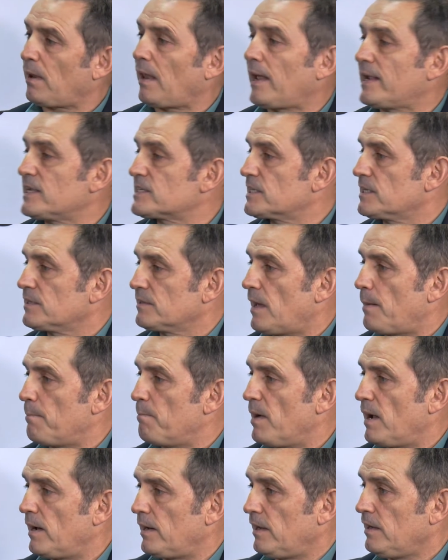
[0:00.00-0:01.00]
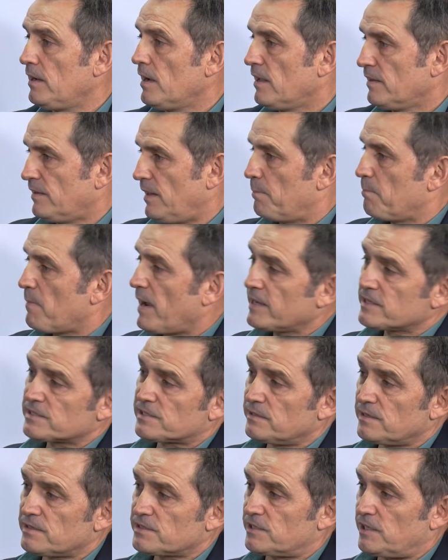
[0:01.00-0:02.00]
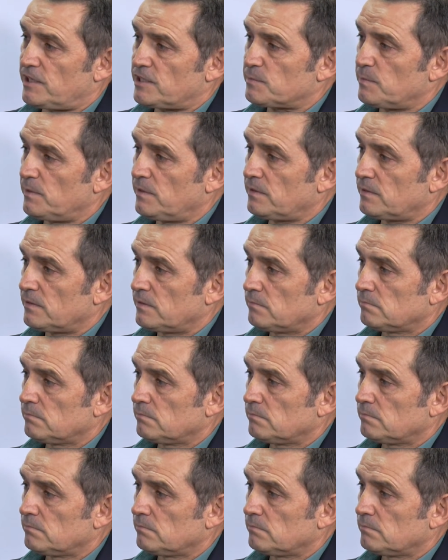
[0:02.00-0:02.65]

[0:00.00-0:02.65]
placing that money then makes an assessment